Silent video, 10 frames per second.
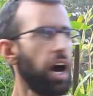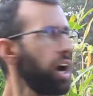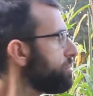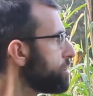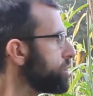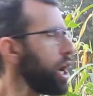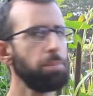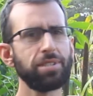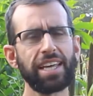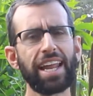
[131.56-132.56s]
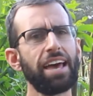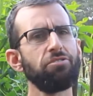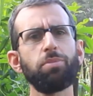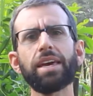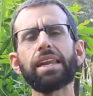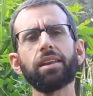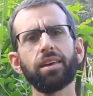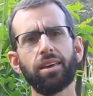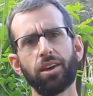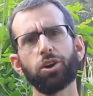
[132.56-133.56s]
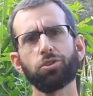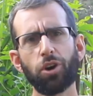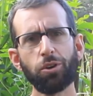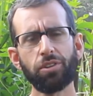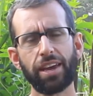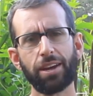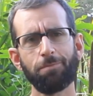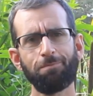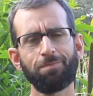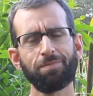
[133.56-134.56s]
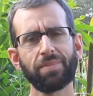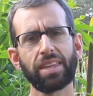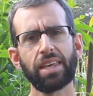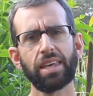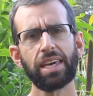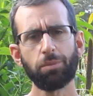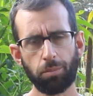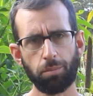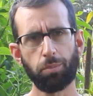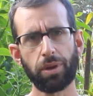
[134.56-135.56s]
of crops that have been grown there in